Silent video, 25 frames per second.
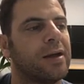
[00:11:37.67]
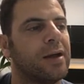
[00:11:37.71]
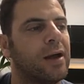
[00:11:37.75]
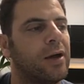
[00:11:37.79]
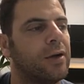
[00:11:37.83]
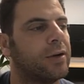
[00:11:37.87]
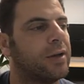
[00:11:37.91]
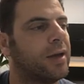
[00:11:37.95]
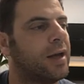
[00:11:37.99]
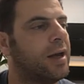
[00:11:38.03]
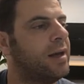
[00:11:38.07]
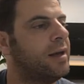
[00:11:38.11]

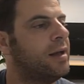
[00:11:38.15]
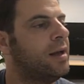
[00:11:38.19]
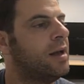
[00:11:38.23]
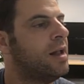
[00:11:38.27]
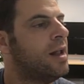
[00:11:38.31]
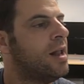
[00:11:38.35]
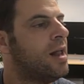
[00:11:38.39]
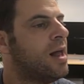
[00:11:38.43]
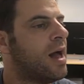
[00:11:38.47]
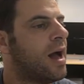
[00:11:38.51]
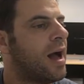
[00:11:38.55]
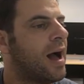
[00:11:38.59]
Okay,
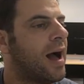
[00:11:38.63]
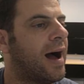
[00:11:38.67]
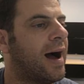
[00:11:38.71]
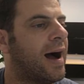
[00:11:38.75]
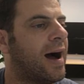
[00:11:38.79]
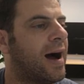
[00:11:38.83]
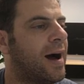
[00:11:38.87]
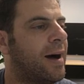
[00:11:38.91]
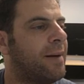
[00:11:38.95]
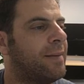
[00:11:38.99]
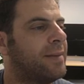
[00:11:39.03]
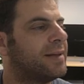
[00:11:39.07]

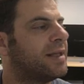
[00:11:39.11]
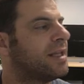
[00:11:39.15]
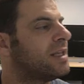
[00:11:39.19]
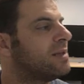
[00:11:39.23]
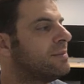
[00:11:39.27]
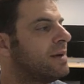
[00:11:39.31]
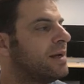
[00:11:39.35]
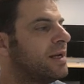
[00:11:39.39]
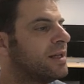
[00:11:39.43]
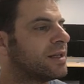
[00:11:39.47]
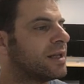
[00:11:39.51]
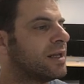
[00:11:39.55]
it
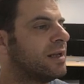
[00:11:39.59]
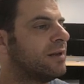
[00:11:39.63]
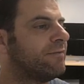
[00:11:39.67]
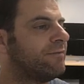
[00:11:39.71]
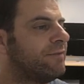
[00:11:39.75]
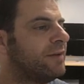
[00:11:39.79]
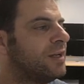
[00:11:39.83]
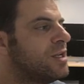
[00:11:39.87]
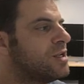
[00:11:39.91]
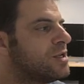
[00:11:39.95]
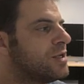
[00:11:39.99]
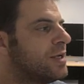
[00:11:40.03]
doesn't mean it's going to
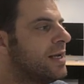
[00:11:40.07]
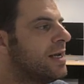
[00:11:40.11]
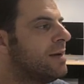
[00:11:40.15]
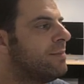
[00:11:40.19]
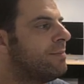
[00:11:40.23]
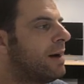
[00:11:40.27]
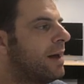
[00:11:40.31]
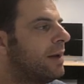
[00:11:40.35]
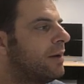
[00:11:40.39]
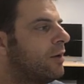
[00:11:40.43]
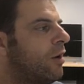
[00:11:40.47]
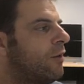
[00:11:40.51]
finish here,
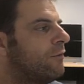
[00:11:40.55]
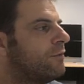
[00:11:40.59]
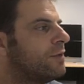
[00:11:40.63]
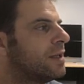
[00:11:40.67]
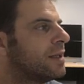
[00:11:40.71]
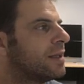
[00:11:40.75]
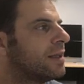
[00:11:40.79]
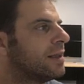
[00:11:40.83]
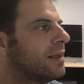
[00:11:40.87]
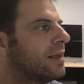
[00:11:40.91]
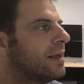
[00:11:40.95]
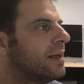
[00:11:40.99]
but
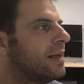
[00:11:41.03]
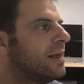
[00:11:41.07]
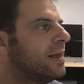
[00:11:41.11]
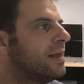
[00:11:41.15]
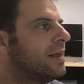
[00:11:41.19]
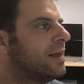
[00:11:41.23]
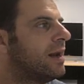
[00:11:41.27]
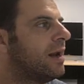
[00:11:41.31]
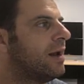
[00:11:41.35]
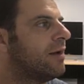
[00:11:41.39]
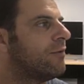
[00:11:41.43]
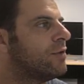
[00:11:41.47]

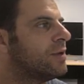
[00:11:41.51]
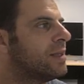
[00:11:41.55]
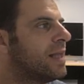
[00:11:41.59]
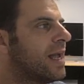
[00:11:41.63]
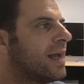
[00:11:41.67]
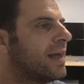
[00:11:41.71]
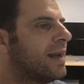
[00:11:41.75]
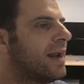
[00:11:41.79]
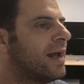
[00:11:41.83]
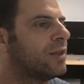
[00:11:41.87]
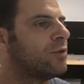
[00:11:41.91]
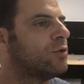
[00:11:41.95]
obviously, if we
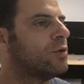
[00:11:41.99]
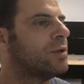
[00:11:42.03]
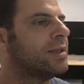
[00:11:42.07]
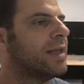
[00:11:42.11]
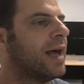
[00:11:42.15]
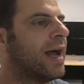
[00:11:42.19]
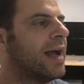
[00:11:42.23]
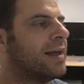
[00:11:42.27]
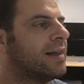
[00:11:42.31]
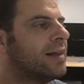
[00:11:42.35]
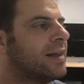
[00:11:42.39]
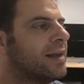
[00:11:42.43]
take it out to a
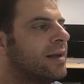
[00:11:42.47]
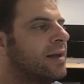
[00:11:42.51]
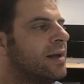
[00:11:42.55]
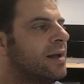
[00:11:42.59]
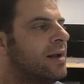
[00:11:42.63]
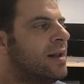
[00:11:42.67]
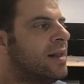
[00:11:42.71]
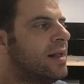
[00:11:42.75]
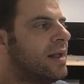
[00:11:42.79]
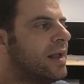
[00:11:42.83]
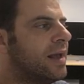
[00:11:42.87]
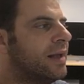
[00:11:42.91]
daily,
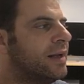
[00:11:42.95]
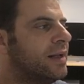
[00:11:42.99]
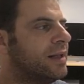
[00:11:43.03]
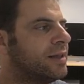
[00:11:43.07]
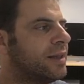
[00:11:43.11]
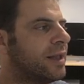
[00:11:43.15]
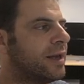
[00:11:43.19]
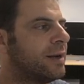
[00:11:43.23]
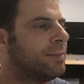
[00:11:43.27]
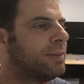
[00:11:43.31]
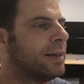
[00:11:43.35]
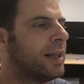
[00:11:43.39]
it
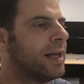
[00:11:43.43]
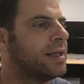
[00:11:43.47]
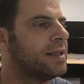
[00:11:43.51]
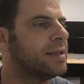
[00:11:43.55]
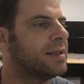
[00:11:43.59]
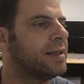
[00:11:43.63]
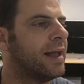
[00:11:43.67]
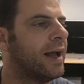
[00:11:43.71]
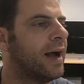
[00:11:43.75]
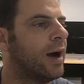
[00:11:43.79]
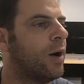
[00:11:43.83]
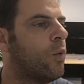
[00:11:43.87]
is at a
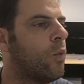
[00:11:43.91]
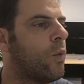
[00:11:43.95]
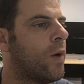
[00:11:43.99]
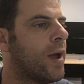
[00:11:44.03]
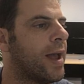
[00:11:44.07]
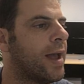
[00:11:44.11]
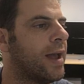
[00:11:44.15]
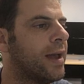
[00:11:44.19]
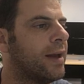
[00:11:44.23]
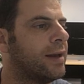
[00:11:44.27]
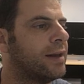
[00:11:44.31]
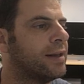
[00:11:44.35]
place now
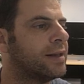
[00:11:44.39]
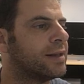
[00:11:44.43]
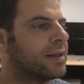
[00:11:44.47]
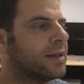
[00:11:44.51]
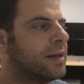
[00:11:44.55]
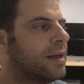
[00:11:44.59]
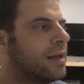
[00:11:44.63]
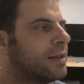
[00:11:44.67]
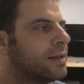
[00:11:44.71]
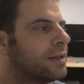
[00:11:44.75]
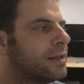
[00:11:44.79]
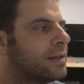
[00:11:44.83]
where
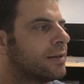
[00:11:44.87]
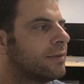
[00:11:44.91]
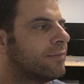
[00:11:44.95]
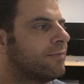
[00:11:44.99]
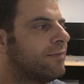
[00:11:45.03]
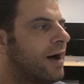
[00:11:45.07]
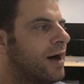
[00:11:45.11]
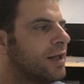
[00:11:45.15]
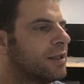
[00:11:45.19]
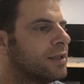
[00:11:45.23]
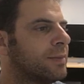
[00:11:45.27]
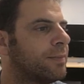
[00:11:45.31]
it's
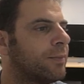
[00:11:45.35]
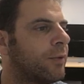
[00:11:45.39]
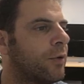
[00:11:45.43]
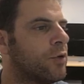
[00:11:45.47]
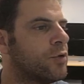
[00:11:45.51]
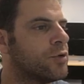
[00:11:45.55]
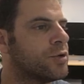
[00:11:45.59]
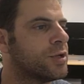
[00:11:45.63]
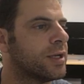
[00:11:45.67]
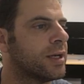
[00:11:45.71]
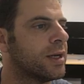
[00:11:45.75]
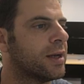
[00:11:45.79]
fast
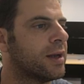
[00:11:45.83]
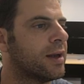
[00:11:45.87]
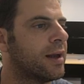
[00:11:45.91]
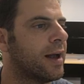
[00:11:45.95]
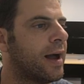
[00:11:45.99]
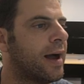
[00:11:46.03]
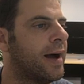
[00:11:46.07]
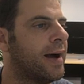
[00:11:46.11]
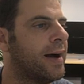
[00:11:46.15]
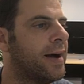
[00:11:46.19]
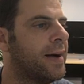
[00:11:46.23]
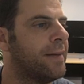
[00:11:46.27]
approaching
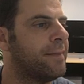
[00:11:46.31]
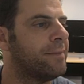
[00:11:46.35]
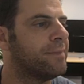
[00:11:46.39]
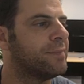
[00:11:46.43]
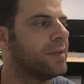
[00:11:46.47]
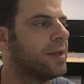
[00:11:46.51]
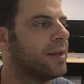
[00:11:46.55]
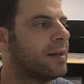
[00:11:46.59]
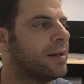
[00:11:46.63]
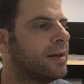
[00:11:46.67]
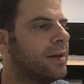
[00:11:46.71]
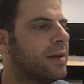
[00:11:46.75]

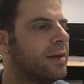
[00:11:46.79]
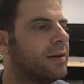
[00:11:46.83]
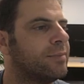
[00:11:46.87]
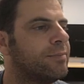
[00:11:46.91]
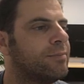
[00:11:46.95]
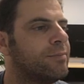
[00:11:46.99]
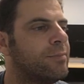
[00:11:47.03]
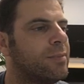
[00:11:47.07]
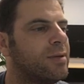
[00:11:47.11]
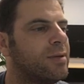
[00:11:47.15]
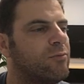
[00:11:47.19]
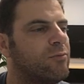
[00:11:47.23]
a
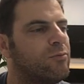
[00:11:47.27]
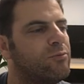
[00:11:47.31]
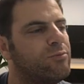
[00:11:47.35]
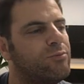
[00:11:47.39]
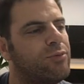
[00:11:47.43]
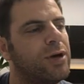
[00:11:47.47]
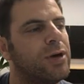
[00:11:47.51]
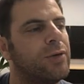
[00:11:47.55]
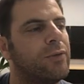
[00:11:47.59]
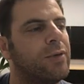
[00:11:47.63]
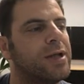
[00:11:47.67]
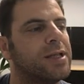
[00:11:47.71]

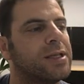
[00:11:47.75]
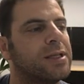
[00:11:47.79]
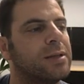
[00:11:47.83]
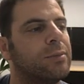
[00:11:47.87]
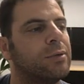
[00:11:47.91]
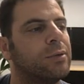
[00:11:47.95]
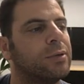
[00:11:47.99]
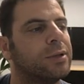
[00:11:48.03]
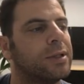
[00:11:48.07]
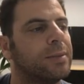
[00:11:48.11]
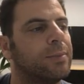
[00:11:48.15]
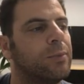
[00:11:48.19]
pretty
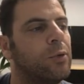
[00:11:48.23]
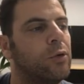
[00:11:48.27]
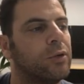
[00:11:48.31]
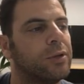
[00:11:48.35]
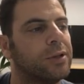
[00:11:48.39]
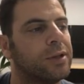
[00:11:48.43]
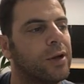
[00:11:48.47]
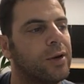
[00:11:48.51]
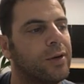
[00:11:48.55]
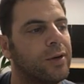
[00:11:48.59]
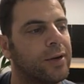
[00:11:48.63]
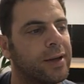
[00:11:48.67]
reasonable
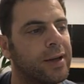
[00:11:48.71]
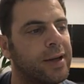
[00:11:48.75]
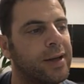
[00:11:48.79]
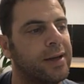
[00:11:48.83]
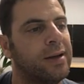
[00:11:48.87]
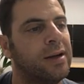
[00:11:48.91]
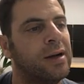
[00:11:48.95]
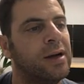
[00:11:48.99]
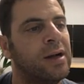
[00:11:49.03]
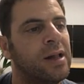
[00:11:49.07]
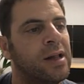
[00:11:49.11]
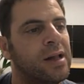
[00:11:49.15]
support zone.
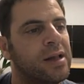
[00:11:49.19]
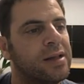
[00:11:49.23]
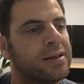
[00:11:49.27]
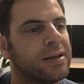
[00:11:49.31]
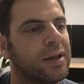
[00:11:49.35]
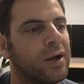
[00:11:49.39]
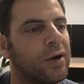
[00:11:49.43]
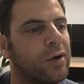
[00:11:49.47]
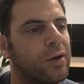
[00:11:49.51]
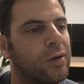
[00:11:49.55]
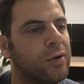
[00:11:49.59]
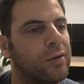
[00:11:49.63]
Okay,
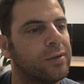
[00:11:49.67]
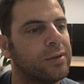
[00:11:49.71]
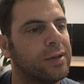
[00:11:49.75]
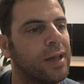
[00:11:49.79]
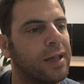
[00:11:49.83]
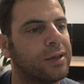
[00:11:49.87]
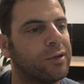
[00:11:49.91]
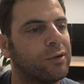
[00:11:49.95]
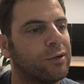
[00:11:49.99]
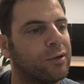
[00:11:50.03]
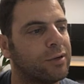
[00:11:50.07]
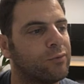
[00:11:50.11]
so
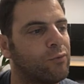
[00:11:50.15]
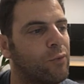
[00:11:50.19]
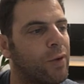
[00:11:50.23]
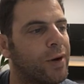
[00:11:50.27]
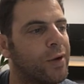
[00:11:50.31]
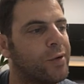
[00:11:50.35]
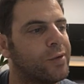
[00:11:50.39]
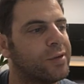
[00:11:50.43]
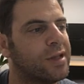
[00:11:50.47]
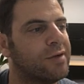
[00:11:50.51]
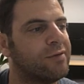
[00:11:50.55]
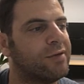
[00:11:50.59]
that's sort of
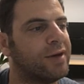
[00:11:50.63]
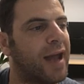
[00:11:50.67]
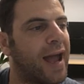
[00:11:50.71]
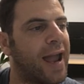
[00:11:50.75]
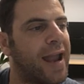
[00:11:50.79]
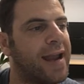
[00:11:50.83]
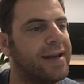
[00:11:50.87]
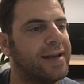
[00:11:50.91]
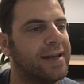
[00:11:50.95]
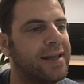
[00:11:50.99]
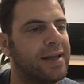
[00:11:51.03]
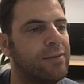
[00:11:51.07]

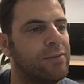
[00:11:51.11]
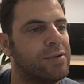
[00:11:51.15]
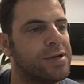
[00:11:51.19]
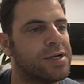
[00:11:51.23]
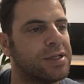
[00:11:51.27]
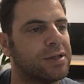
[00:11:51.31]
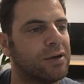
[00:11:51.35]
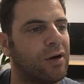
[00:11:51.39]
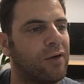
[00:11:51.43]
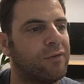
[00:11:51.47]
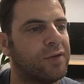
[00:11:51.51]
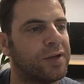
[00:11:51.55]
107.80, which
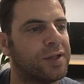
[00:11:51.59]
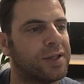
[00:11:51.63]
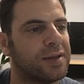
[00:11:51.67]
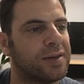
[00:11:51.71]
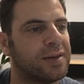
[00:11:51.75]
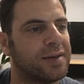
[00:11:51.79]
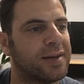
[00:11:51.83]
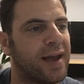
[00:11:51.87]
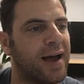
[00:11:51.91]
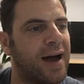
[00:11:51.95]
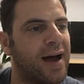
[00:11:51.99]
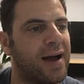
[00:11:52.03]
is obviously
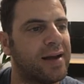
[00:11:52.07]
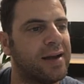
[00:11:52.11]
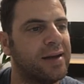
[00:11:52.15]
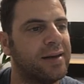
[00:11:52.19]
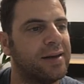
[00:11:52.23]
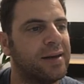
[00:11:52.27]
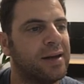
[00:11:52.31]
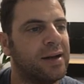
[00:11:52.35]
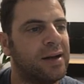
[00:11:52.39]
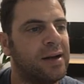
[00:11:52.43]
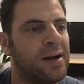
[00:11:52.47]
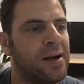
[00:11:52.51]
the
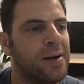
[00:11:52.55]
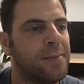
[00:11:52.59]
target.